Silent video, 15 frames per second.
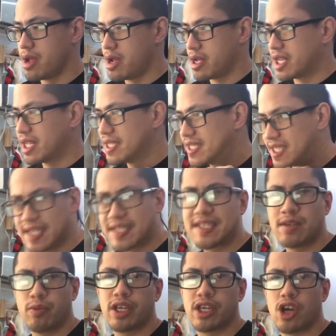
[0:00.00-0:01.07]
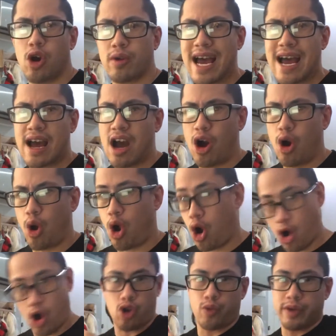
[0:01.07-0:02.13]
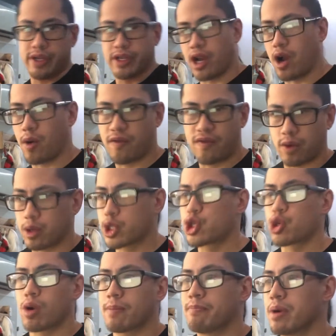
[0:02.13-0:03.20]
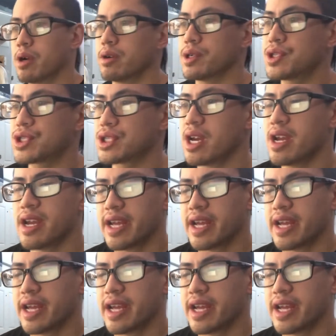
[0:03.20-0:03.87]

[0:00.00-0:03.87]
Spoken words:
consistent we go, not how hard we go for a short burst.